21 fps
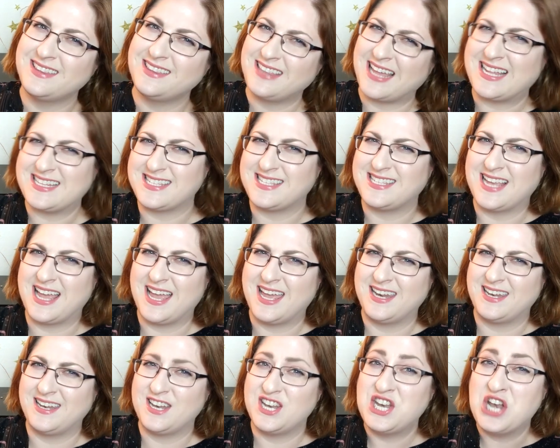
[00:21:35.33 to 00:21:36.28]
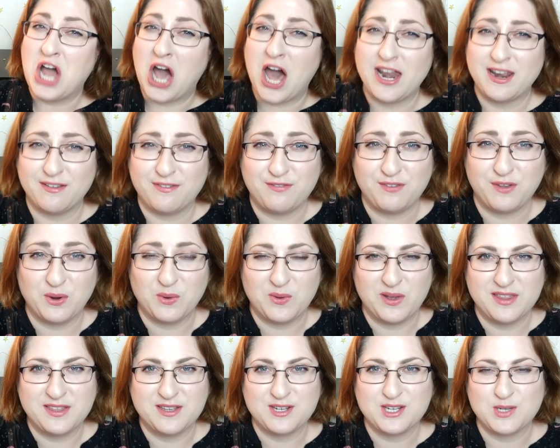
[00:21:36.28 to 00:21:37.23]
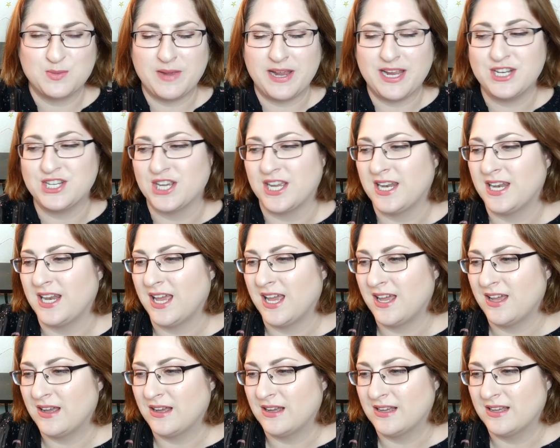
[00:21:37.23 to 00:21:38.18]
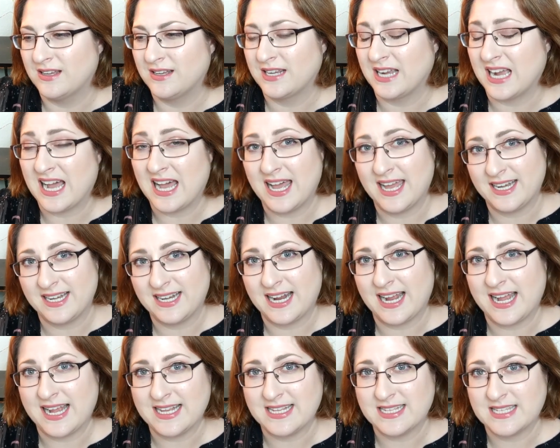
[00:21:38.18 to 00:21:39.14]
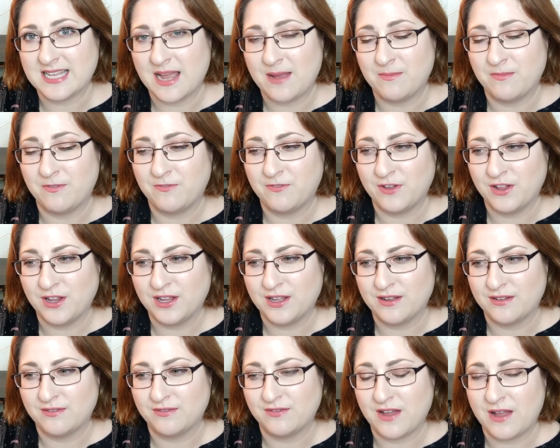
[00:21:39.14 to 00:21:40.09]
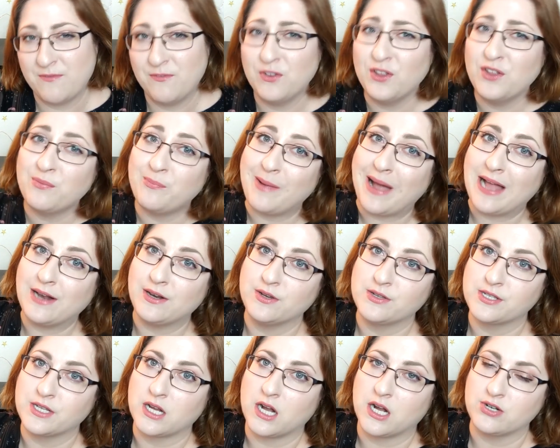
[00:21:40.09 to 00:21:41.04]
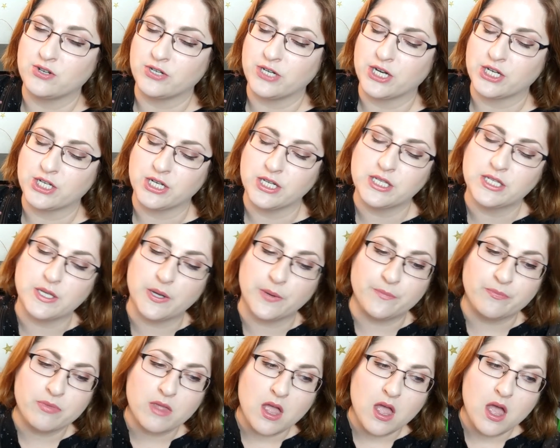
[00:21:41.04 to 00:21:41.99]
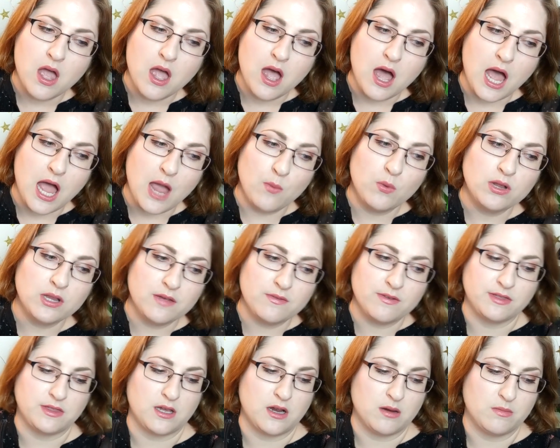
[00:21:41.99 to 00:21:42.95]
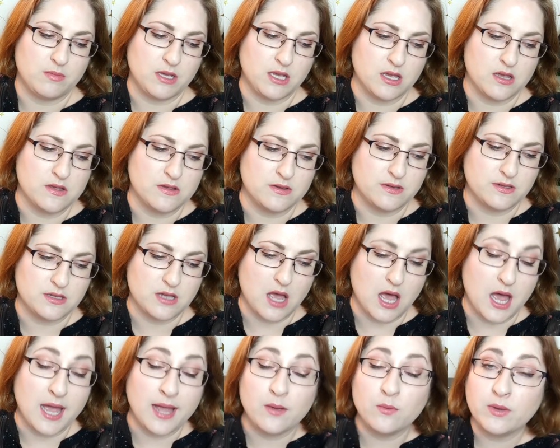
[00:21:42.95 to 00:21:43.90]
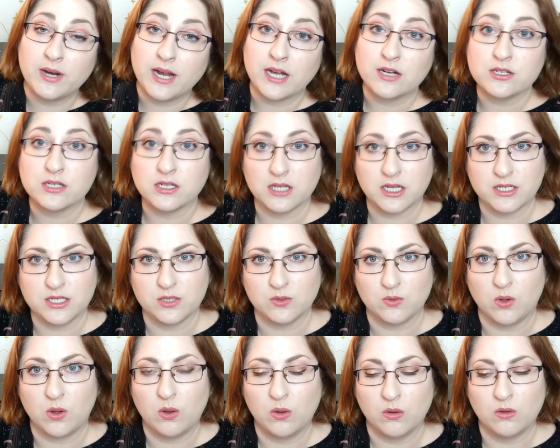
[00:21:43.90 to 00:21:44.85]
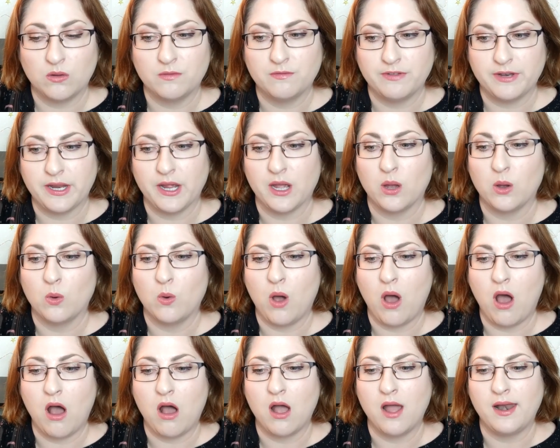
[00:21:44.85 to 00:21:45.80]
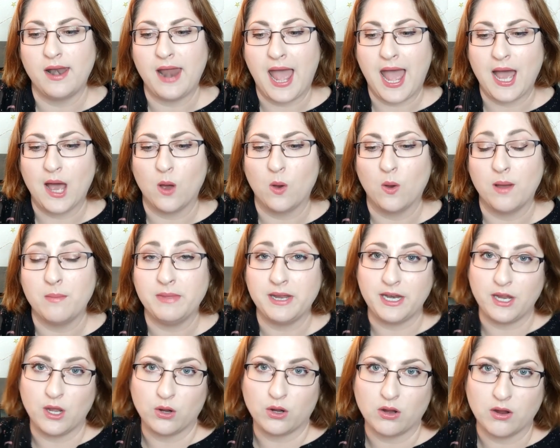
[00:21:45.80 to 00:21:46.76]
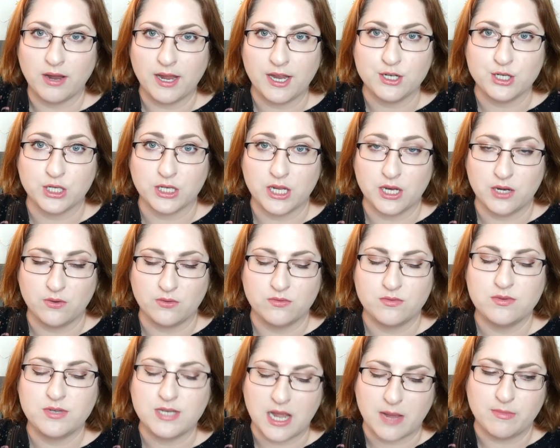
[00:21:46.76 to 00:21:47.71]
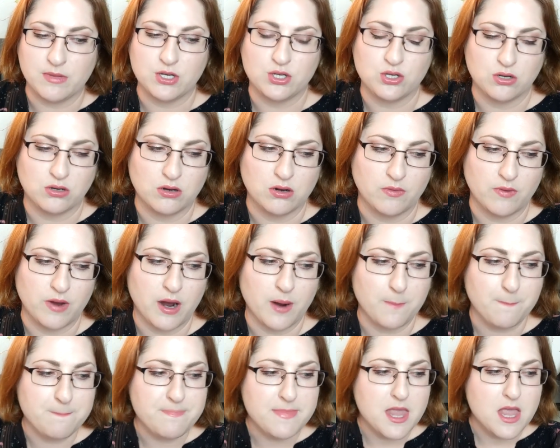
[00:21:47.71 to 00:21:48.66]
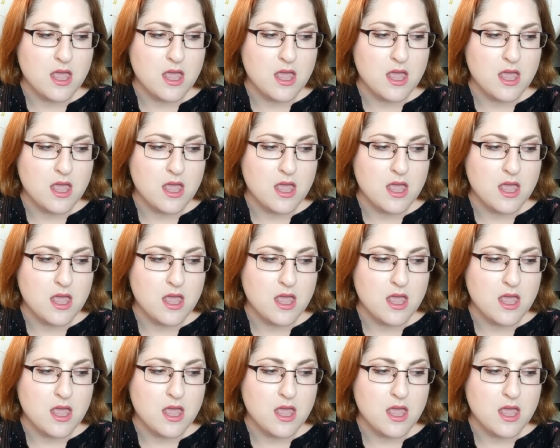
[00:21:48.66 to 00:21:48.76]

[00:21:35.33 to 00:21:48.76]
That said, not if you're with a schmagent. Oh God, guys, I'm full of I'm full of bad news and contradictions. So I will leave it there, because I would actually like to do a whole video on how a mediocre agent can damage your career.